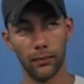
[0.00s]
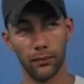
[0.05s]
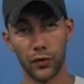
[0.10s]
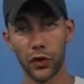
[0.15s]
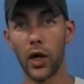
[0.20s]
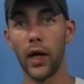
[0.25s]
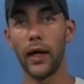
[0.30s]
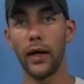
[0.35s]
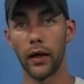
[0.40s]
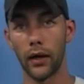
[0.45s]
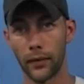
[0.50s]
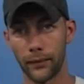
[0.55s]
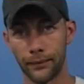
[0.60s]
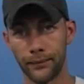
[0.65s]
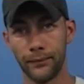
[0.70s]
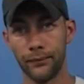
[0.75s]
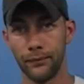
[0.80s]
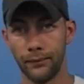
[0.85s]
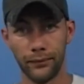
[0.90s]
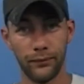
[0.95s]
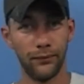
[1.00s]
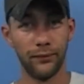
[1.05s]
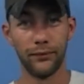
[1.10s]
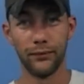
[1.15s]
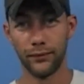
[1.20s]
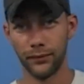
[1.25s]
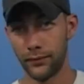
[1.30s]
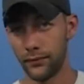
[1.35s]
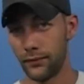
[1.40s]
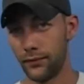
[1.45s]
China.
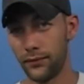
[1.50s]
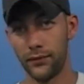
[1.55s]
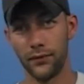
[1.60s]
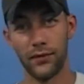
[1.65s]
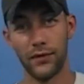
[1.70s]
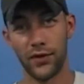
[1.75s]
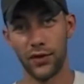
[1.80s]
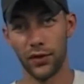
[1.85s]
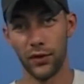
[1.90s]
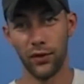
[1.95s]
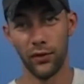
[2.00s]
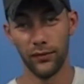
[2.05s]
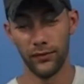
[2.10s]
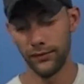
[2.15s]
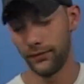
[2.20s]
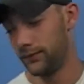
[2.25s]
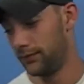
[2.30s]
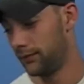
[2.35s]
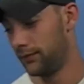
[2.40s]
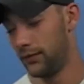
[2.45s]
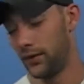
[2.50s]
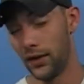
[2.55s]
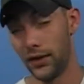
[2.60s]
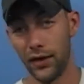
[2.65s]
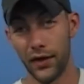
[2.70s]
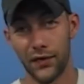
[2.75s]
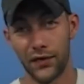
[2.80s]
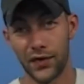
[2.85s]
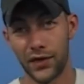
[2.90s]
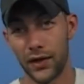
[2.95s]
So
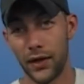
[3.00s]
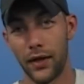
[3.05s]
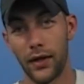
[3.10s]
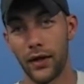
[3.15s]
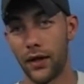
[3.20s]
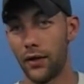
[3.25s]
enough said.